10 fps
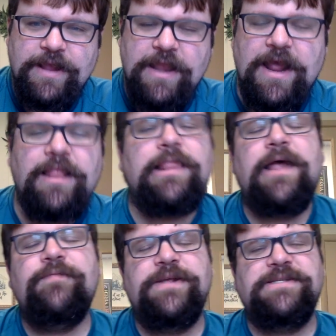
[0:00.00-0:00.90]
And I
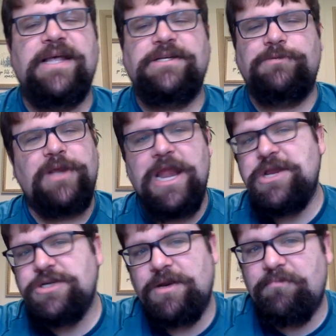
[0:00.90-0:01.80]
love this
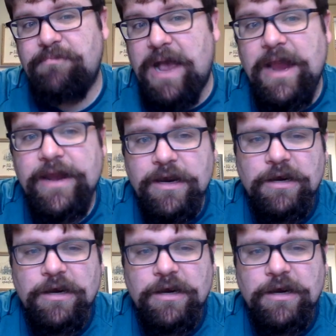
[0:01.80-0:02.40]
explanation by